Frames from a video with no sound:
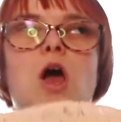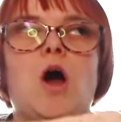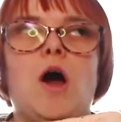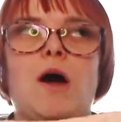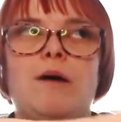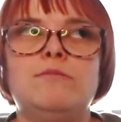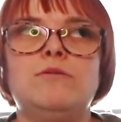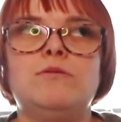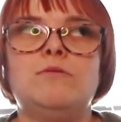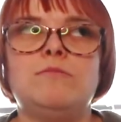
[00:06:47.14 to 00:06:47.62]

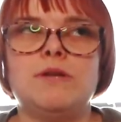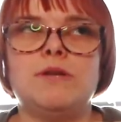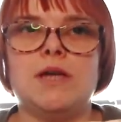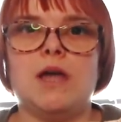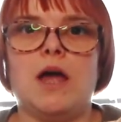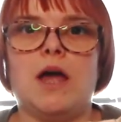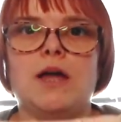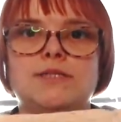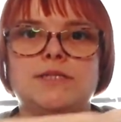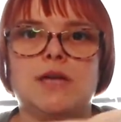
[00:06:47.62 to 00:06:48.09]
I'm normally
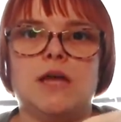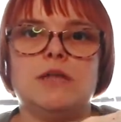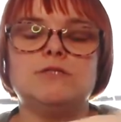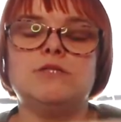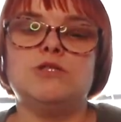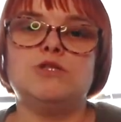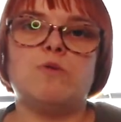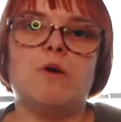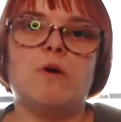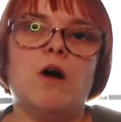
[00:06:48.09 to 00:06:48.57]
a 10
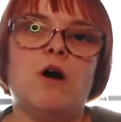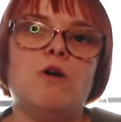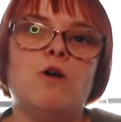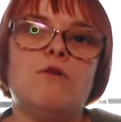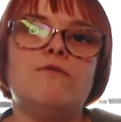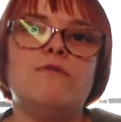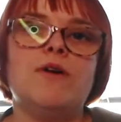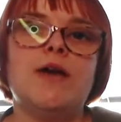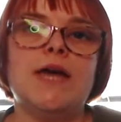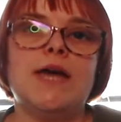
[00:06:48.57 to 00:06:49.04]
to
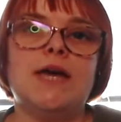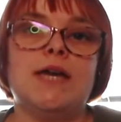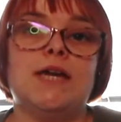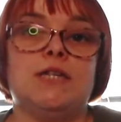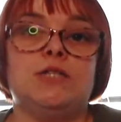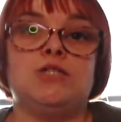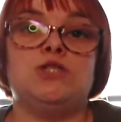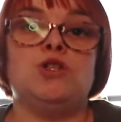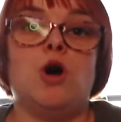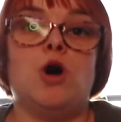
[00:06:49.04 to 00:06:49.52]
12
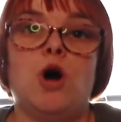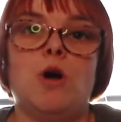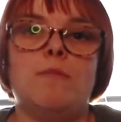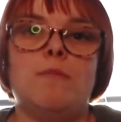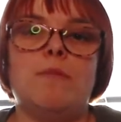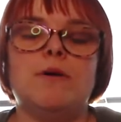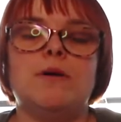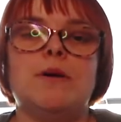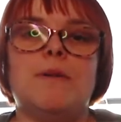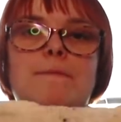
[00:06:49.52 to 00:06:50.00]
in
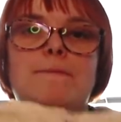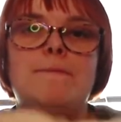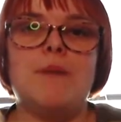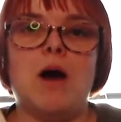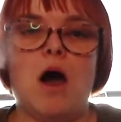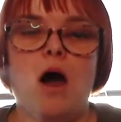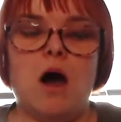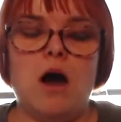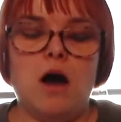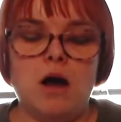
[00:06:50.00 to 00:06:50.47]
top,
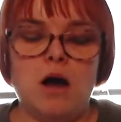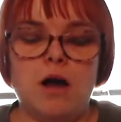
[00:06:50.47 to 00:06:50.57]
but